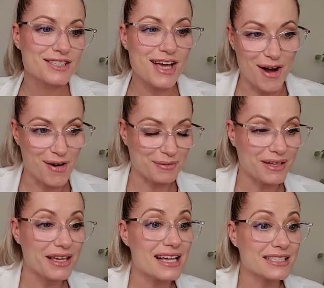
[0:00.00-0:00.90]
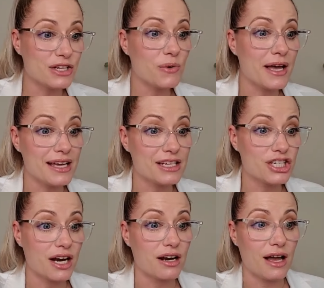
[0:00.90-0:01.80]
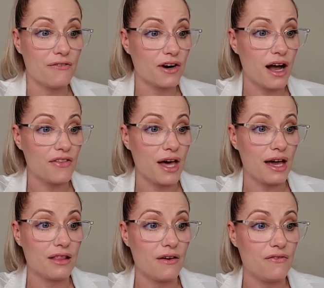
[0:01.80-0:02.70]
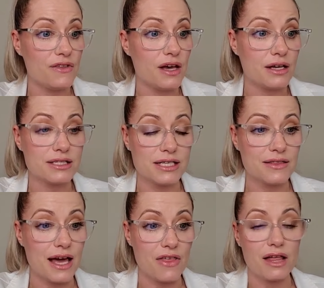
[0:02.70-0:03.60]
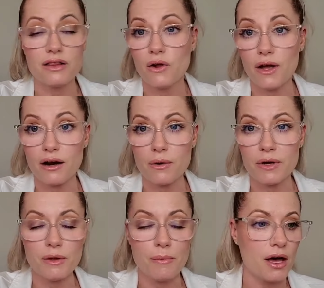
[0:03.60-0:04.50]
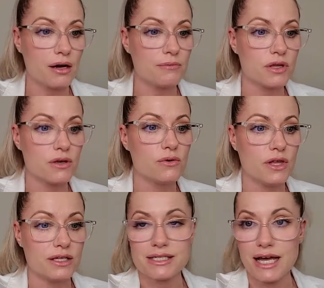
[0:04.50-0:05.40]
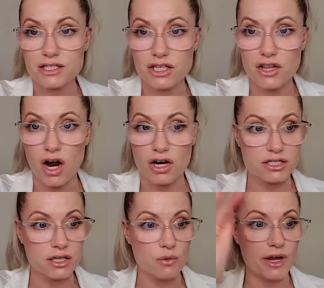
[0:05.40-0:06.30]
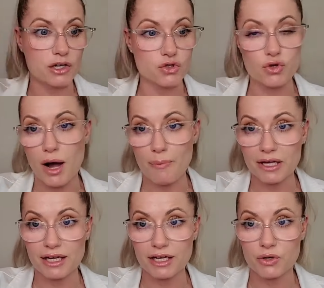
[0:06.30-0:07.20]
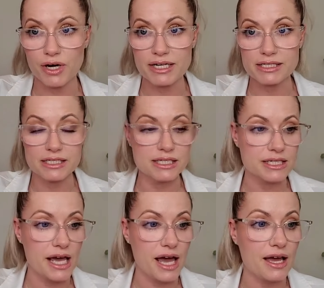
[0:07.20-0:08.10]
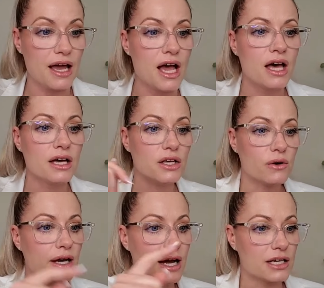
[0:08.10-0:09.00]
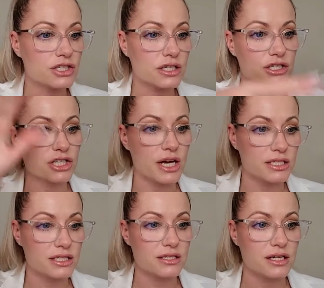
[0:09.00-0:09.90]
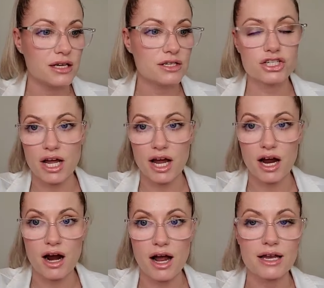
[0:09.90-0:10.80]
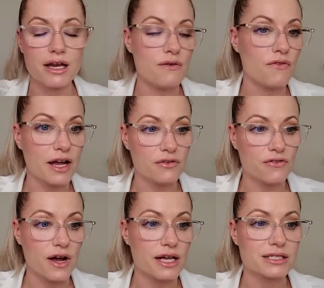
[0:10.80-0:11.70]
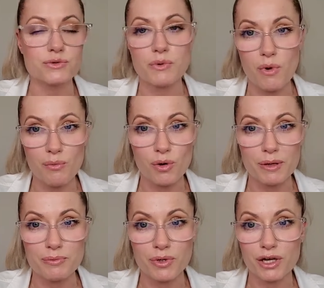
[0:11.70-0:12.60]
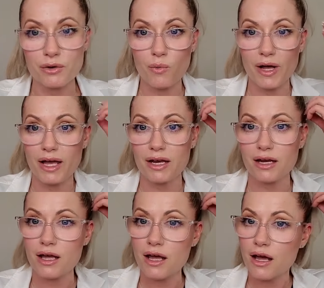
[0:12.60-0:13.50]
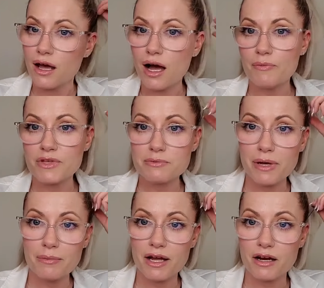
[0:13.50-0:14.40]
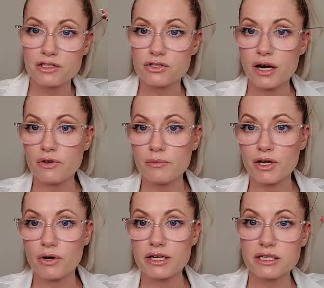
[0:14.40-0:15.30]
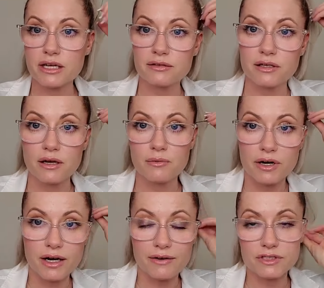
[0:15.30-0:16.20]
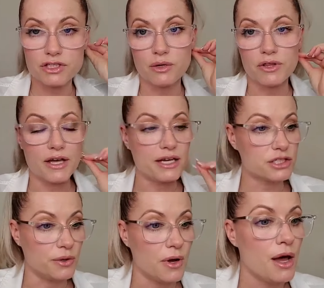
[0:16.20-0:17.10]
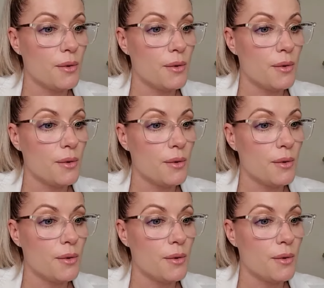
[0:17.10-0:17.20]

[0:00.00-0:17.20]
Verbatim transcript: So yes, and you can share I forgot that. I love uh, seeing that that little arrow at the bottom. You that's next to the hearts that we are dropping like crazy today. You can actually just share and invite your friends because we want more people here to win. Um, this baby hair is driving me crazy. We're going to have to deal with that too.